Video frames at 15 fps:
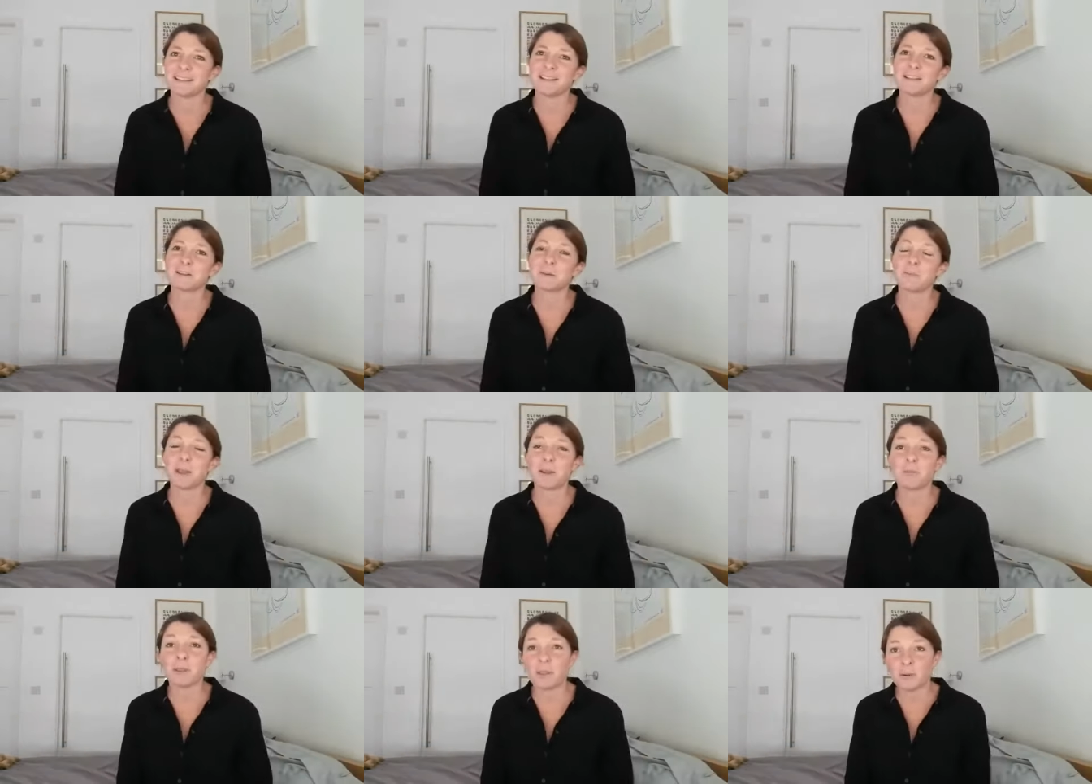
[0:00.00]
So
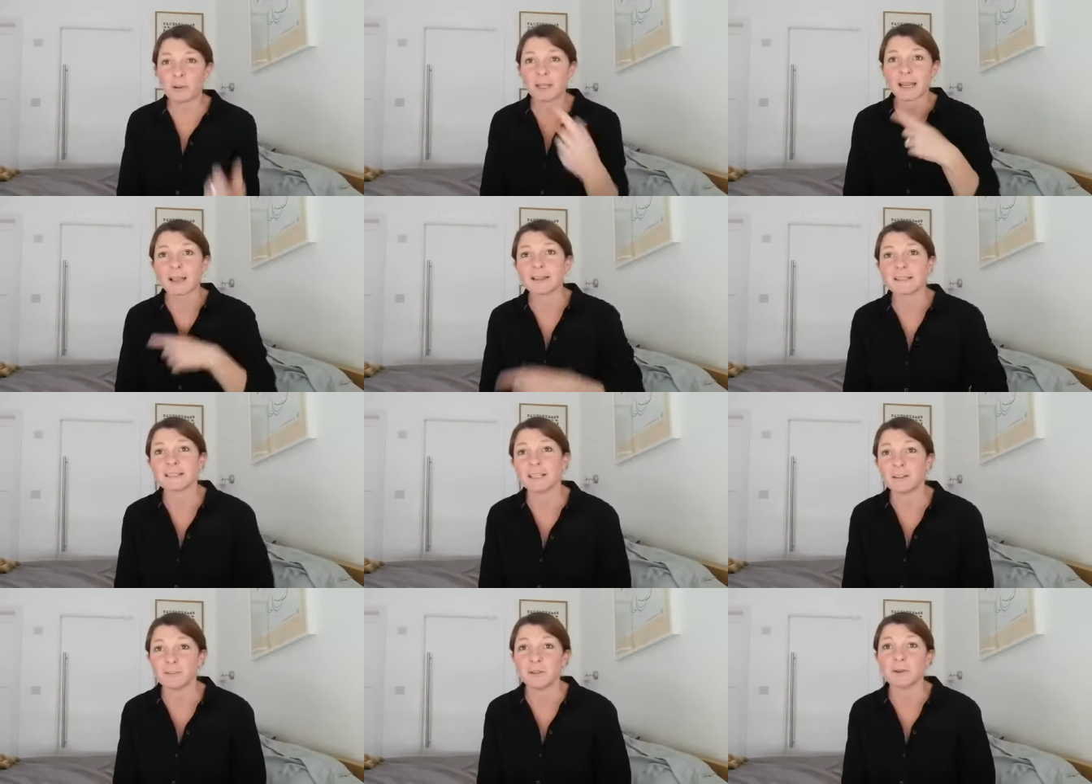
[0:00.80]
maybe you can
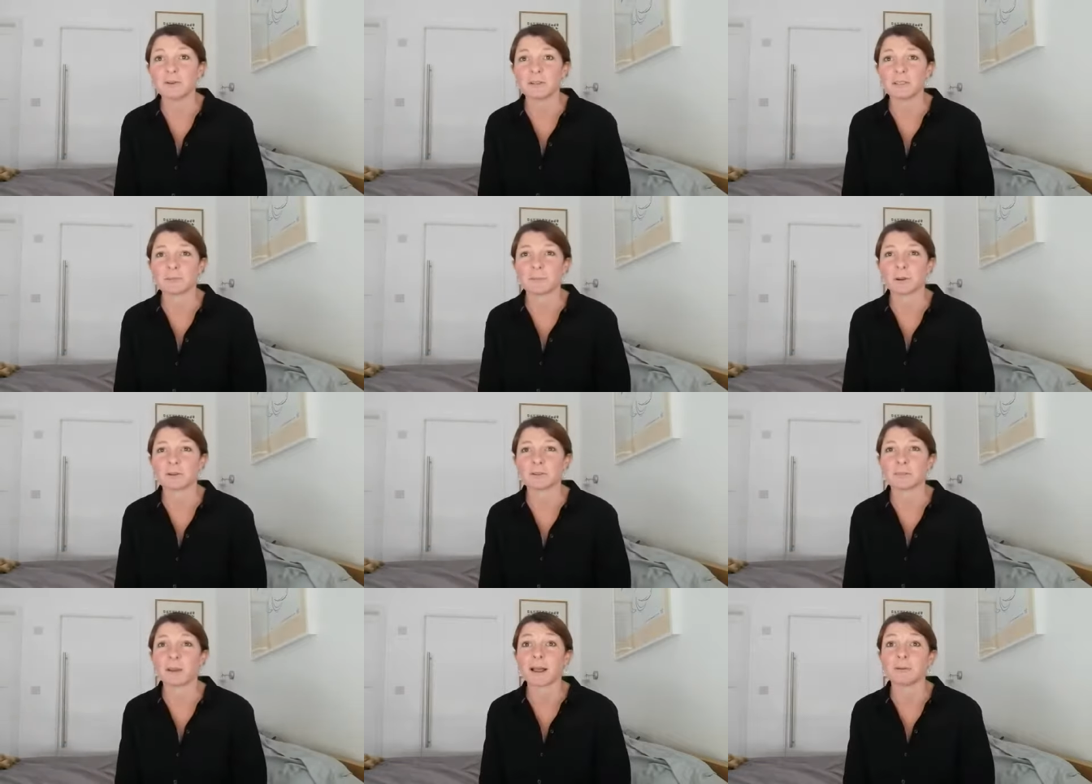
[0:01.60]
see if you can spot
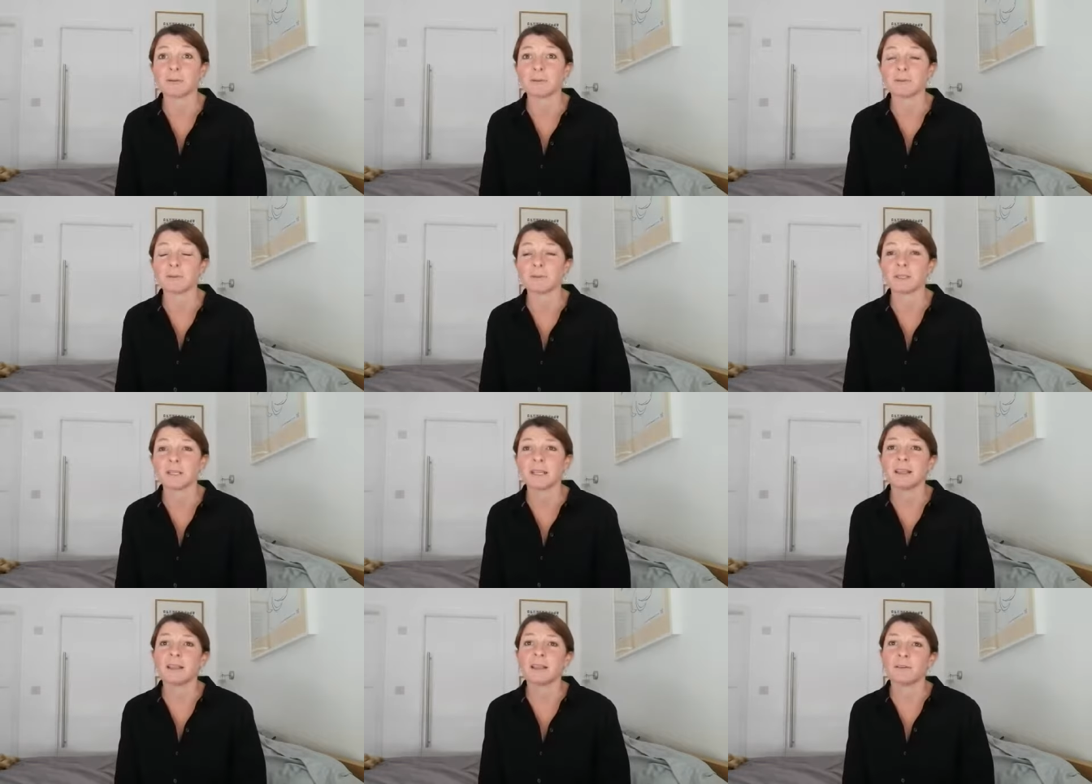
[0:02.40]
some owls
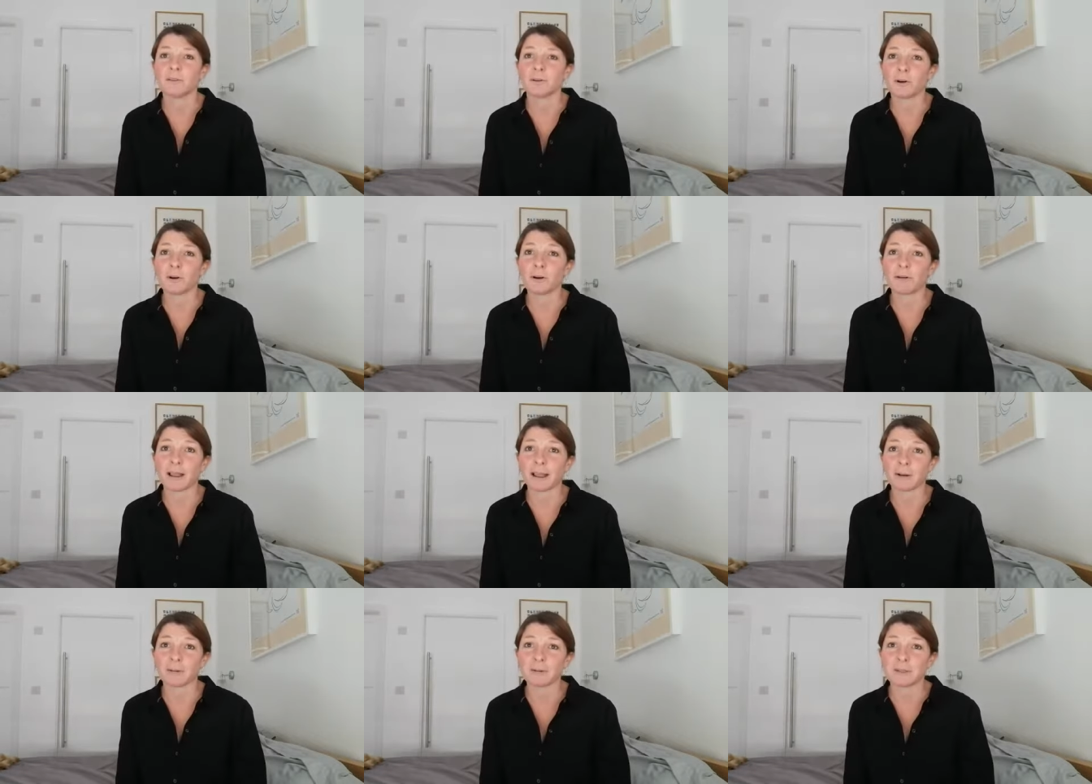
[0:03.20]
if you're
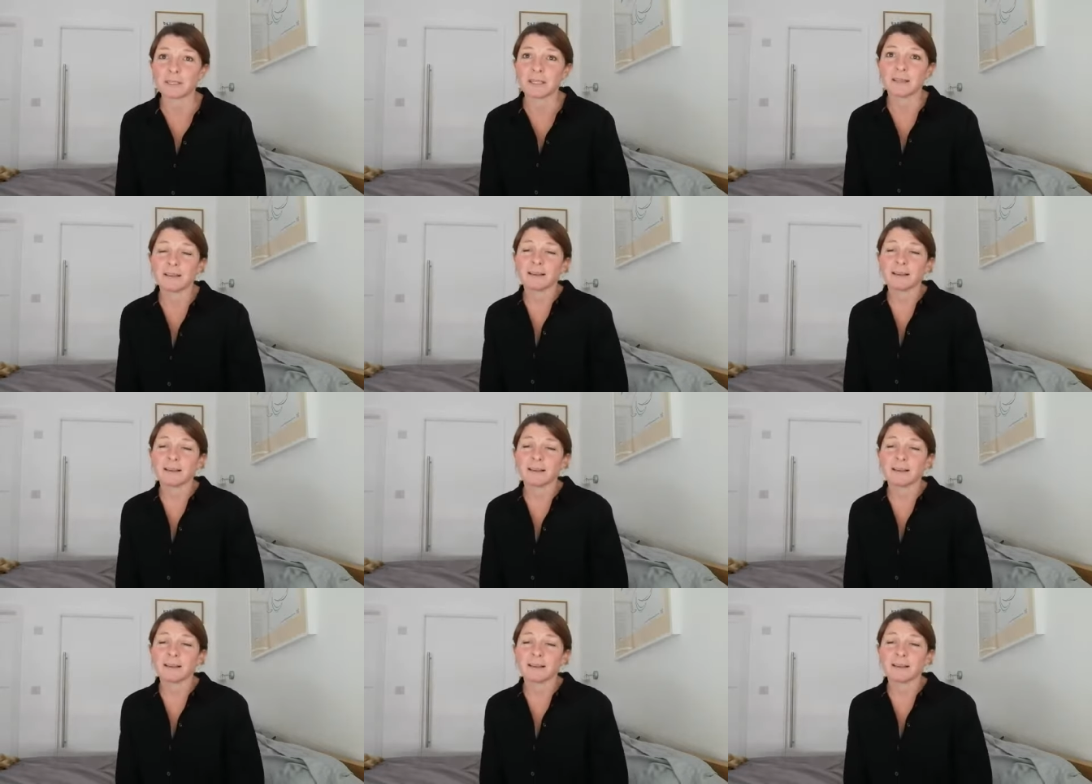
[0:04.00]
out